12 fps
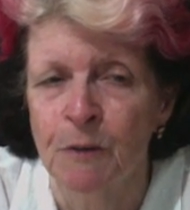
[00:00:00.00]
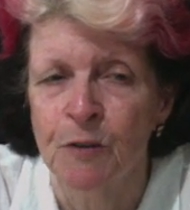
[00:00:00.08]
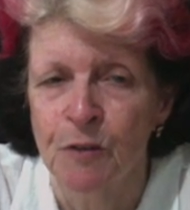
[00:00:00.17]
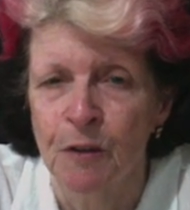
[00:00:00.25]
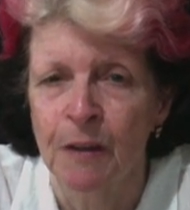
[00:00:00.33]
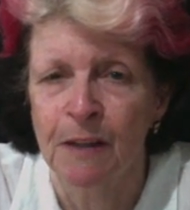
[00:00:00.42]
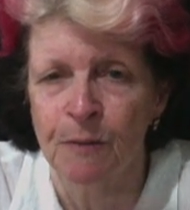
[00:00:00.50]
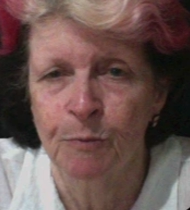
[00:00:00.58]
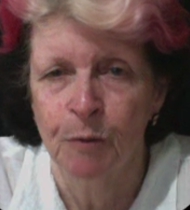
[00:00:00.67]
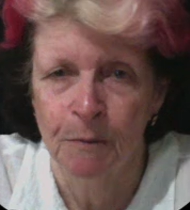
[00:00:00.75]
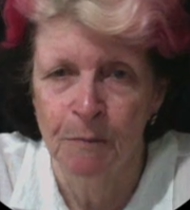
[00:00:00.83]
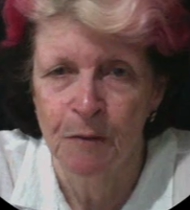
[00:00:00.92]
So that's what
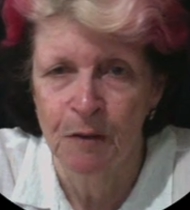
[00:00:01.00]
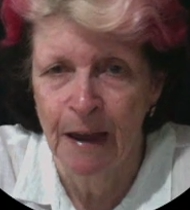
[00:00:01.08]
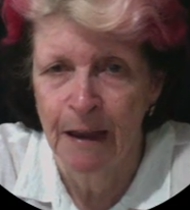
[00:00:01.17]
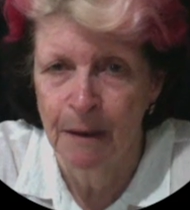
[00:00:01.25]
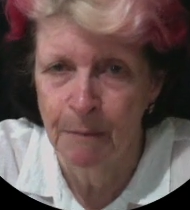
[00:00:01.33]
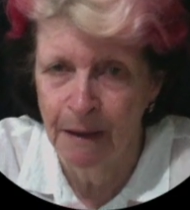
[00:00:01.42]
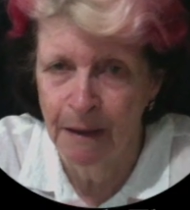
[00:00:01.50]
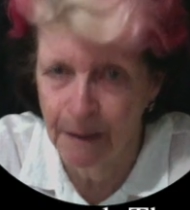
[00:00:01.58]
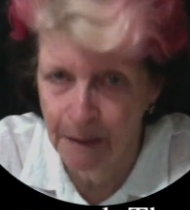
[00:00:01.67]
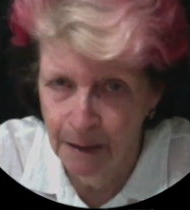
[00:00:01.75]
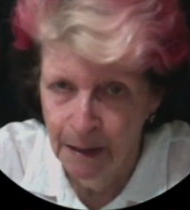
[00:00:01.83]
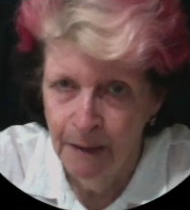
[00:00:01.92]
I'm saying about
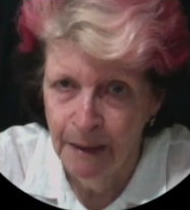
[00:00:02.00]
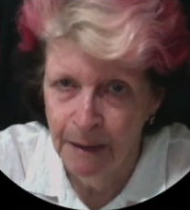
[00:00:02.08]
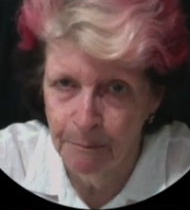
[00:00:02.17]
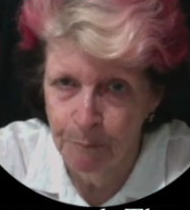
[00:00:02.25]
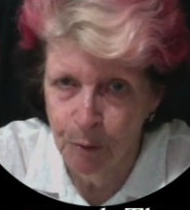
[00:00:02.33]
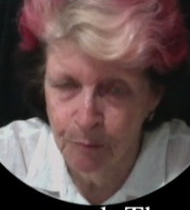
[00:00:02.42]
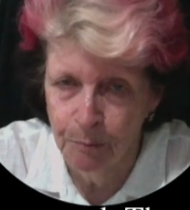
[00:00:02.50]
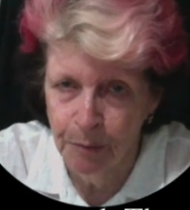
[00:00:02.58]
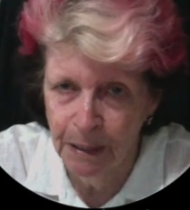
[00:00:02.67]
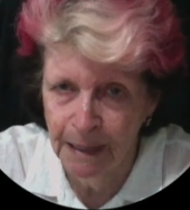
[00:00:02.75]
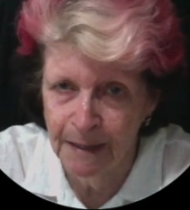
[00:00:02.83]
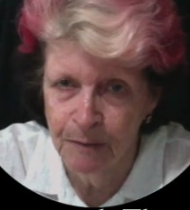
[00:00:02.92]
that bottom
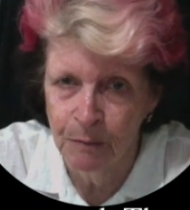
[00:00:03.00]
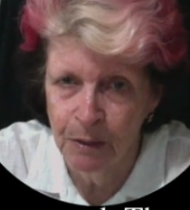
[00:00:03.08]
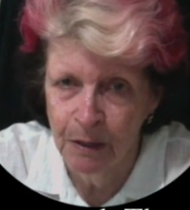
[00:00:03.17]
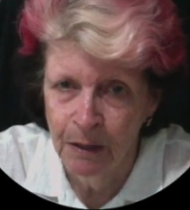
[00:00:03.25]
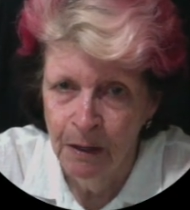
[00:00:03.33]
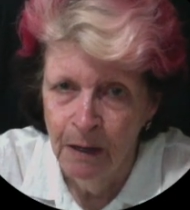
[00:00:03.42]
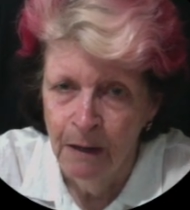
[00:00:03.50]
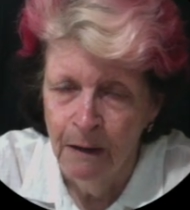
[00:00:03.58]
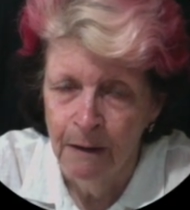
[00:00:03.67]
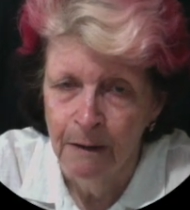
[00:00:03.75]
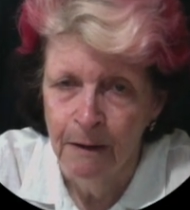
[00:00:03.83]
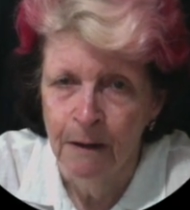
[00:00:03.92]
placement
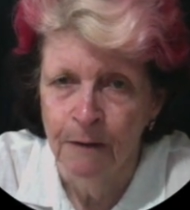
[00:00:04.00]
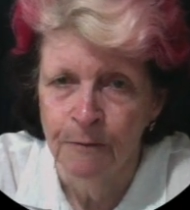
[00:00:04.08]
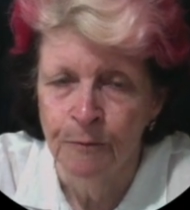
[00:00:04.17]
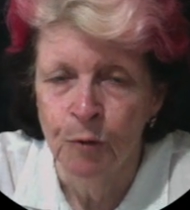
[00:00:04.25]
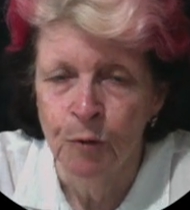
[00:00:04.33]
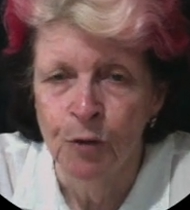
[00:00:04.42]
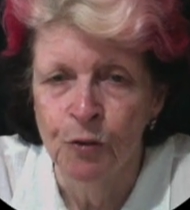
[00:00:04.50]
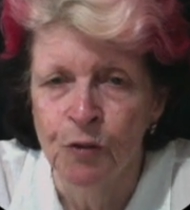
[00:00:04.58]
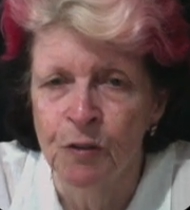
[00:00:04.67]
of roses.